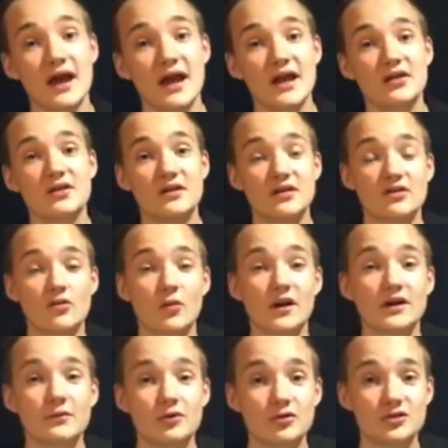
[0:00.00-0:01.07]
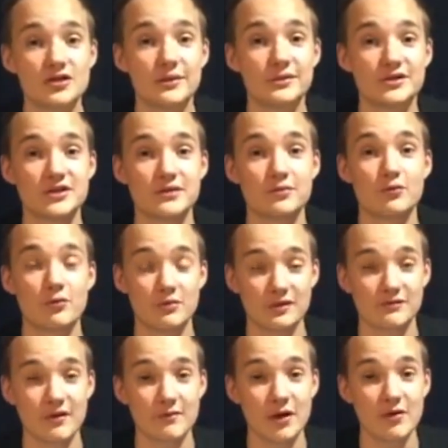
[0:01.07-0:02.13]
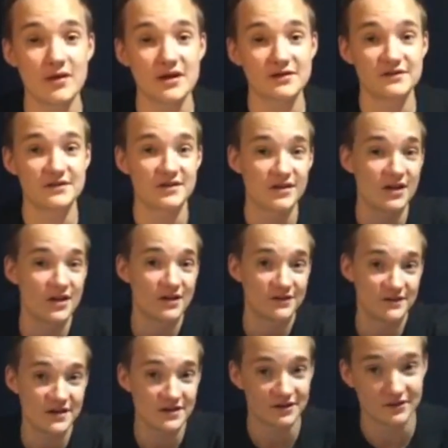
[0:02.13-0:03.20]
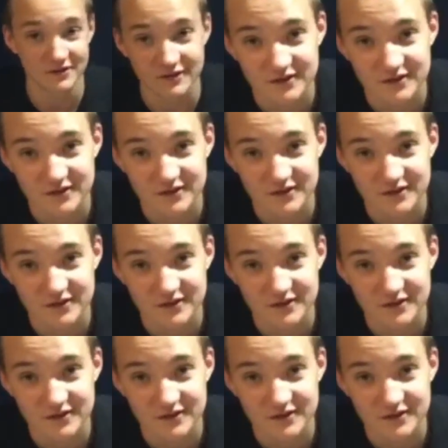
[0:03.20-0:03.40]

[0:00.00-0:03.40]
And the YWO Championship will be around my waist. See you.